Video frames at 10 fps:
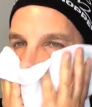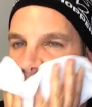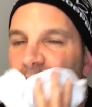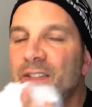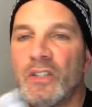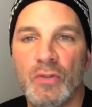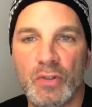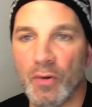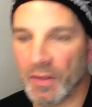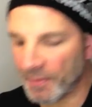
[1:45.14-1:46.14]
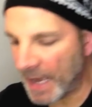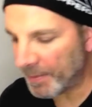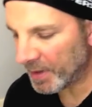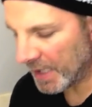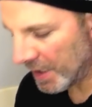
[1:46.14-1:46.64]
I like to do two or three
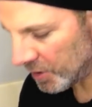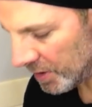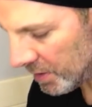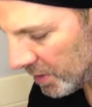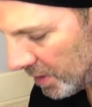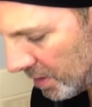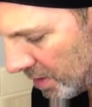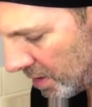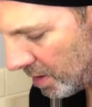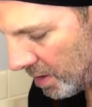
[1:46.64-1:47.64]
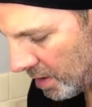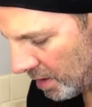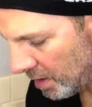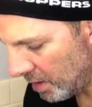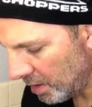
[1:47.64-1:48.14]
applications
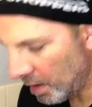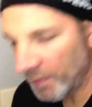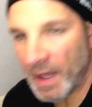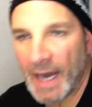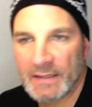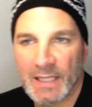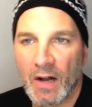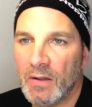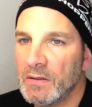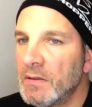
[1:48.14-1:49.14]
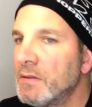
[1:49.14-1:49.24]
of the hot towel